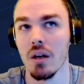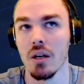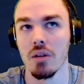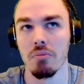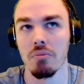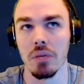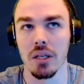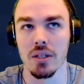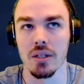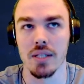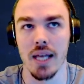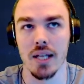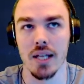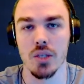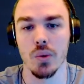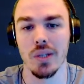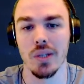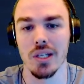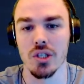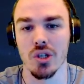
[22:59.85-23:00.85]
Because that's
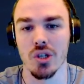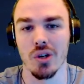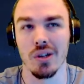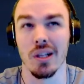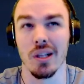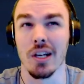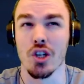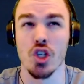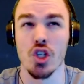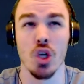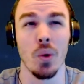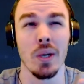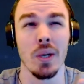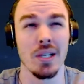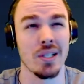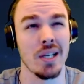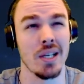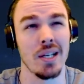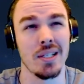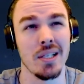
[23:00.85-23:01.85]
when they started, like, showing us
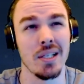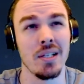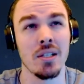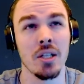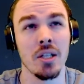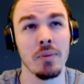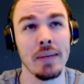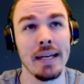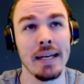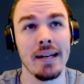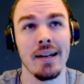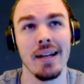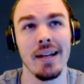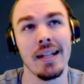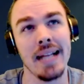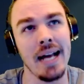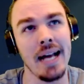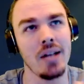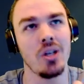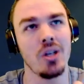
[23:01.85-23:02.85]
cutscenes of the planet. And that could have